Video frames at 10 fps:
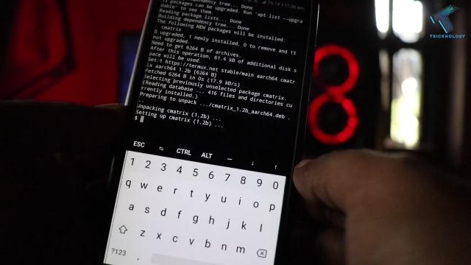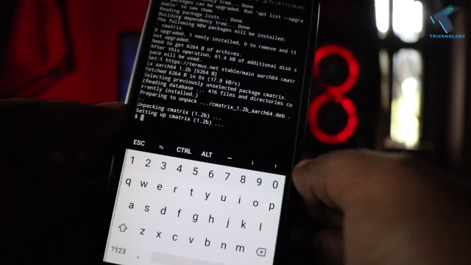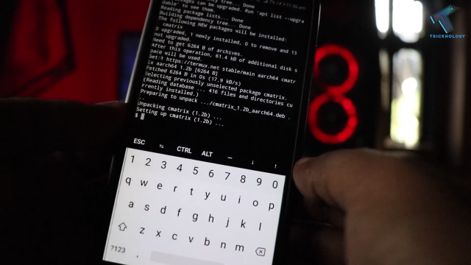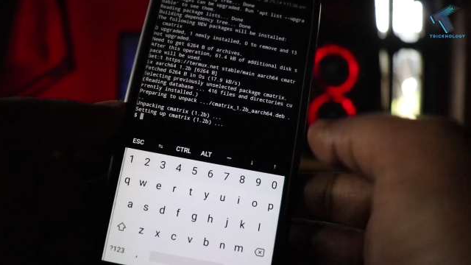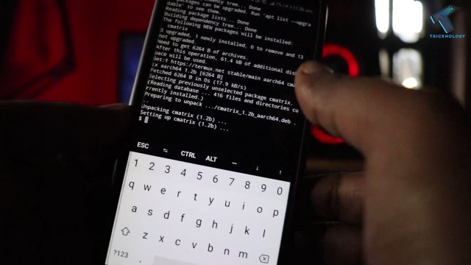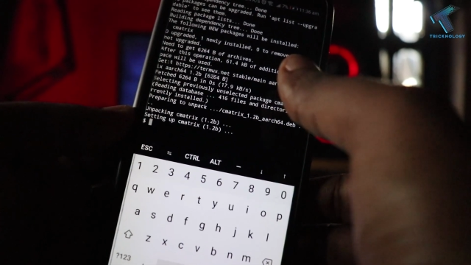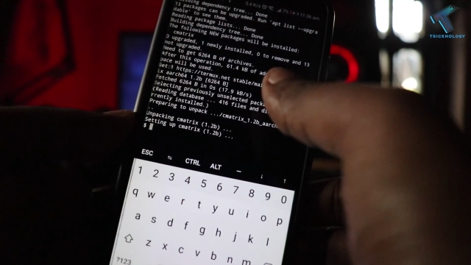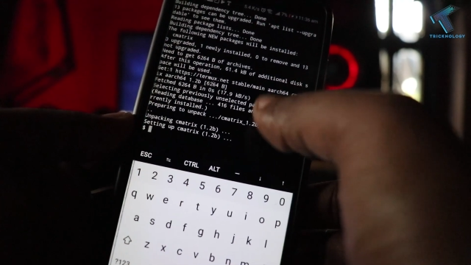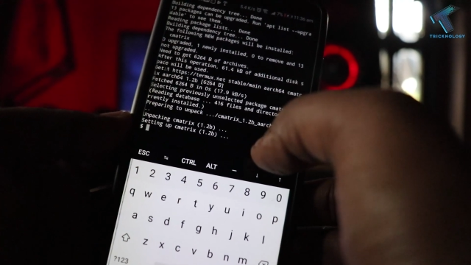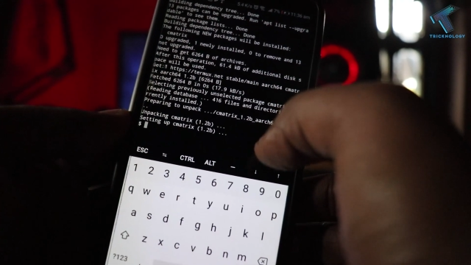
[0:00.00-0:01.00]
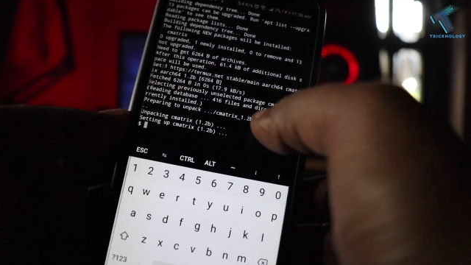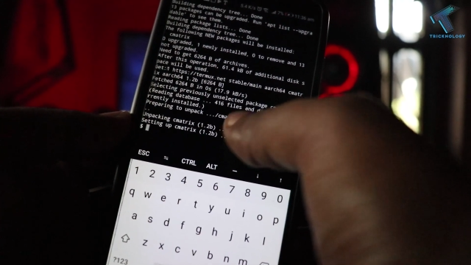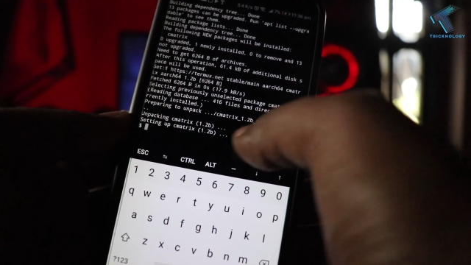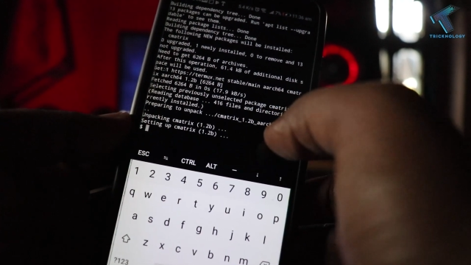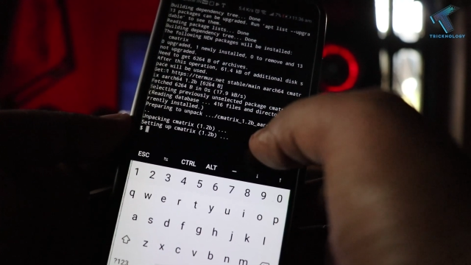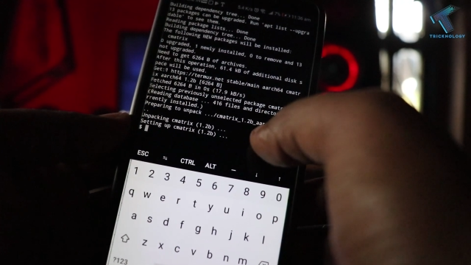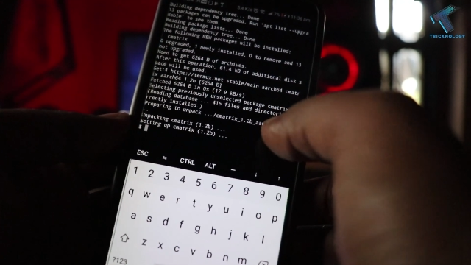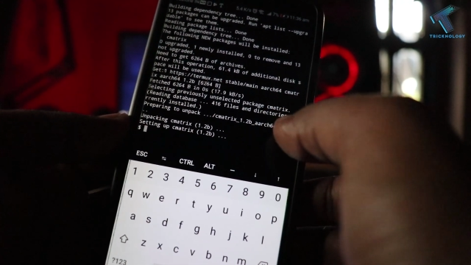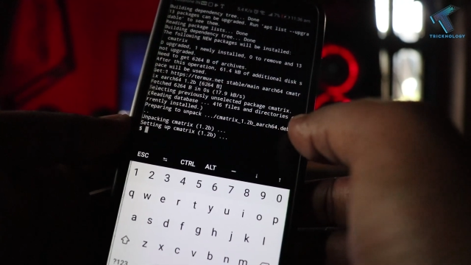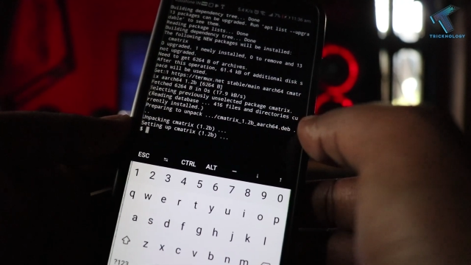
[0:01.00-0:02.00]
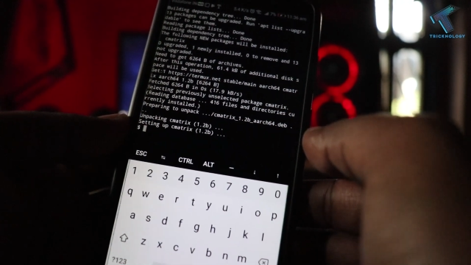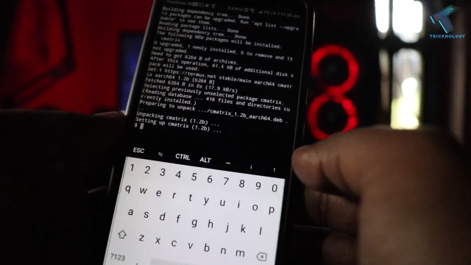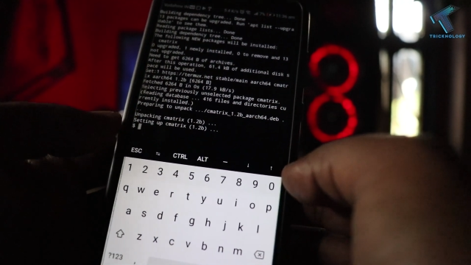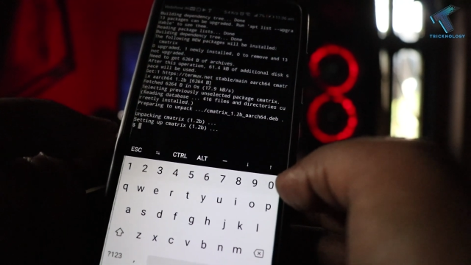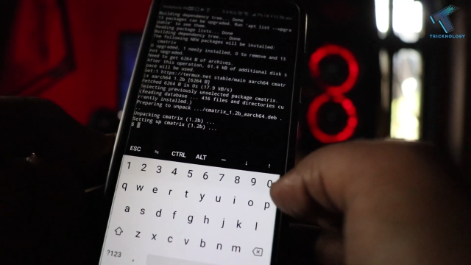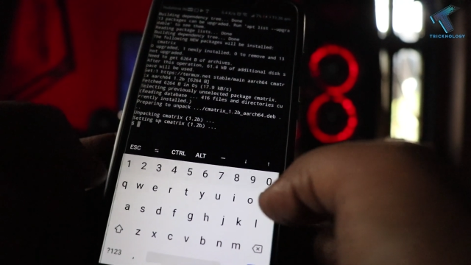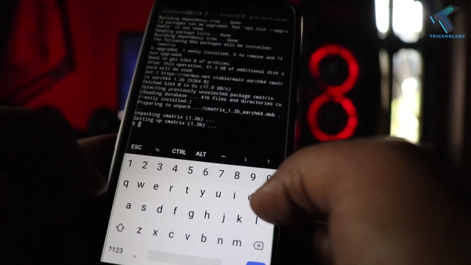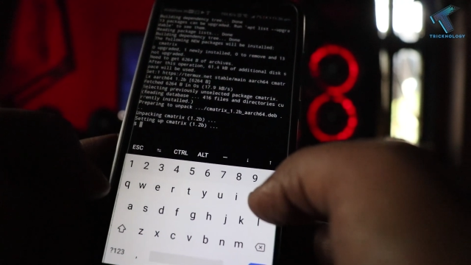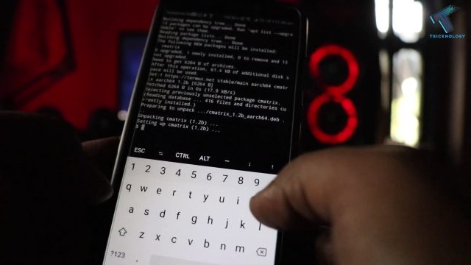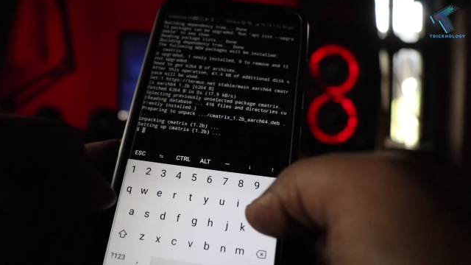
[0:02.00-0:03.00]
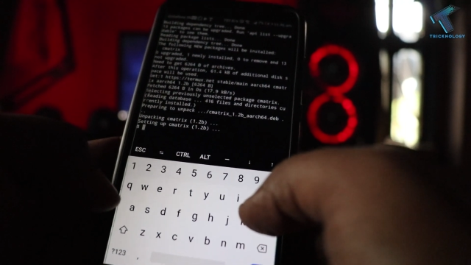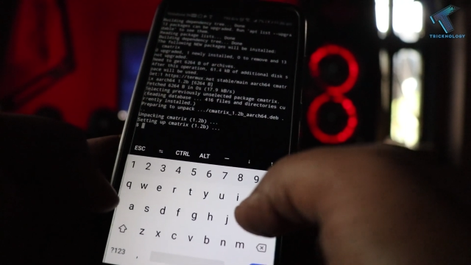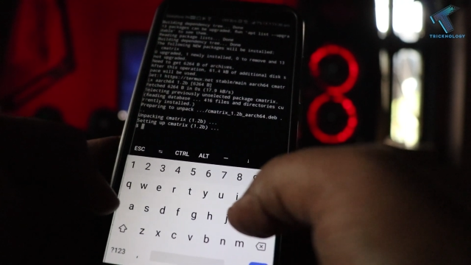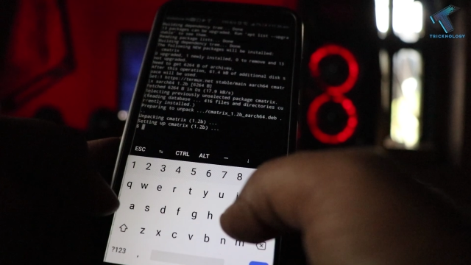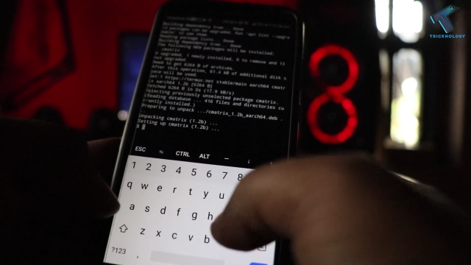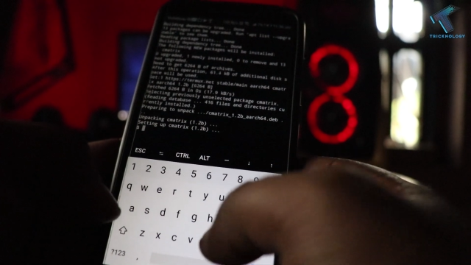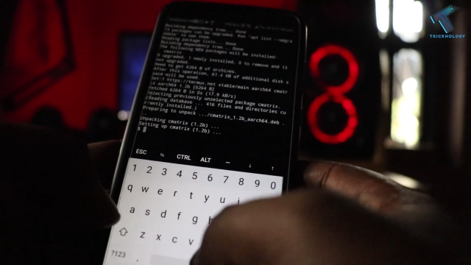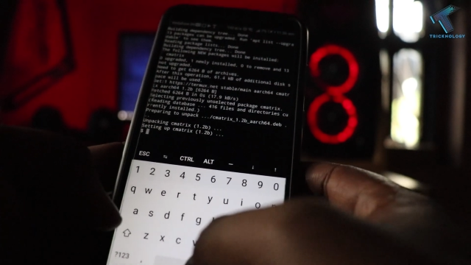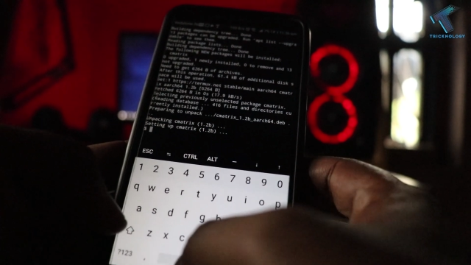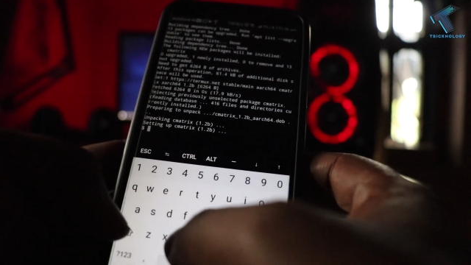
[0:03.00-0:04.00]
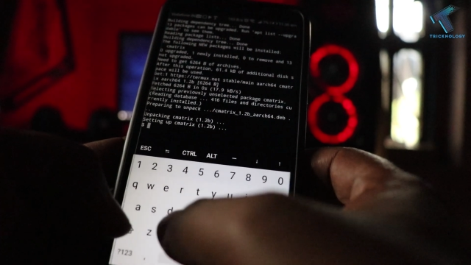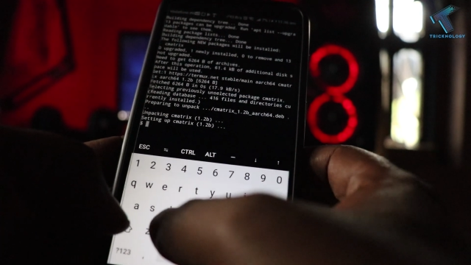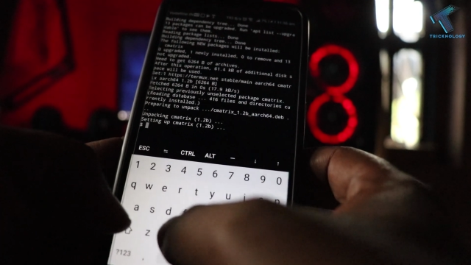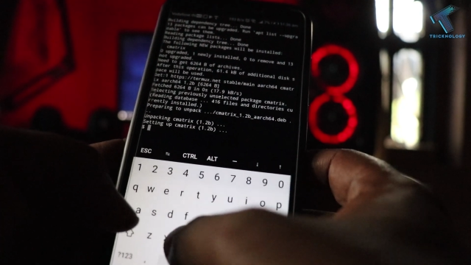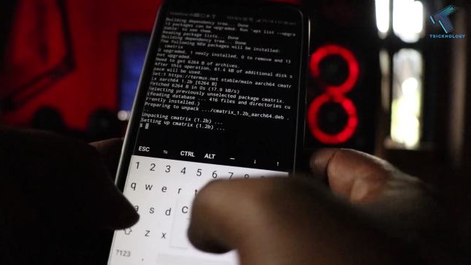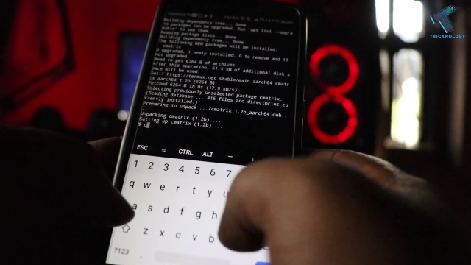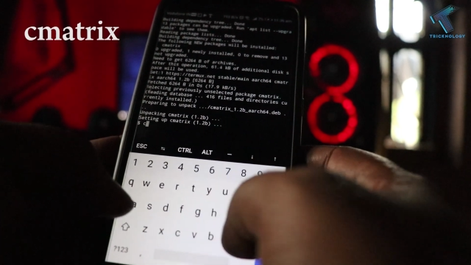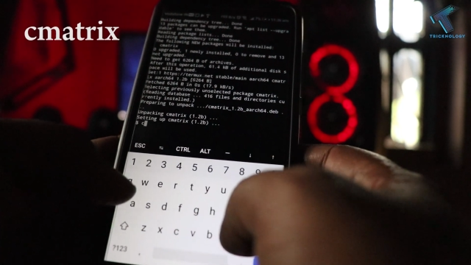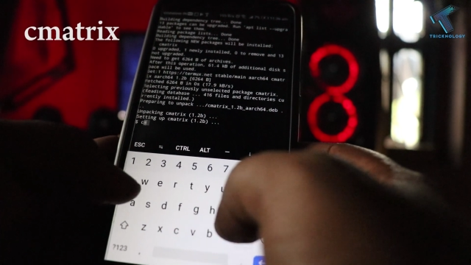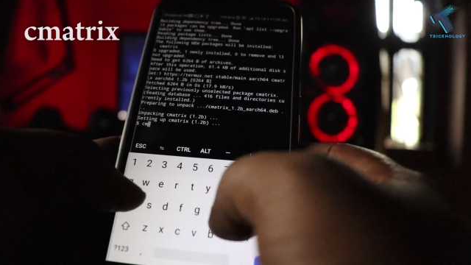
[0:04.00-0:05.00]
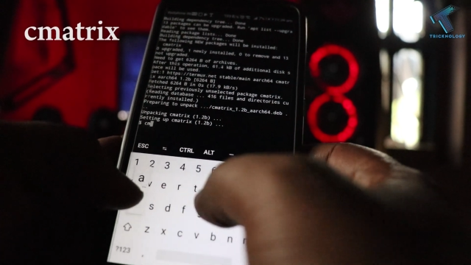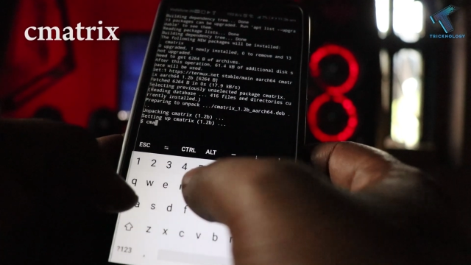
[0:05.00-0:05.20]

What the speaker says: (no speaker visible)